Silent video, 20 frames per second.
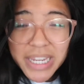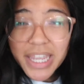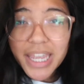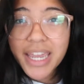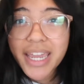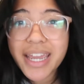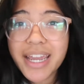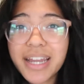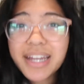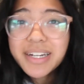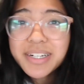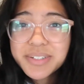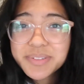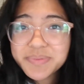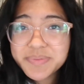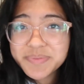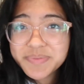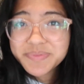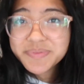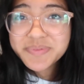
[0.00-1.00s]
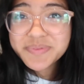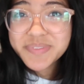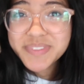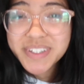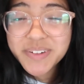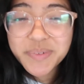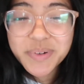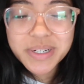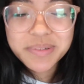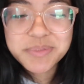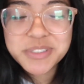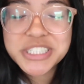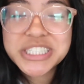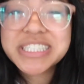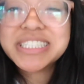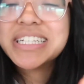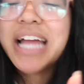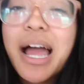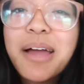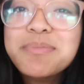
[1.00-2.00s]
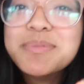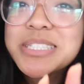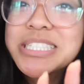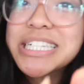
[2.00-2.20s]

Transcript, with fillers: hair, where I'm just, I'm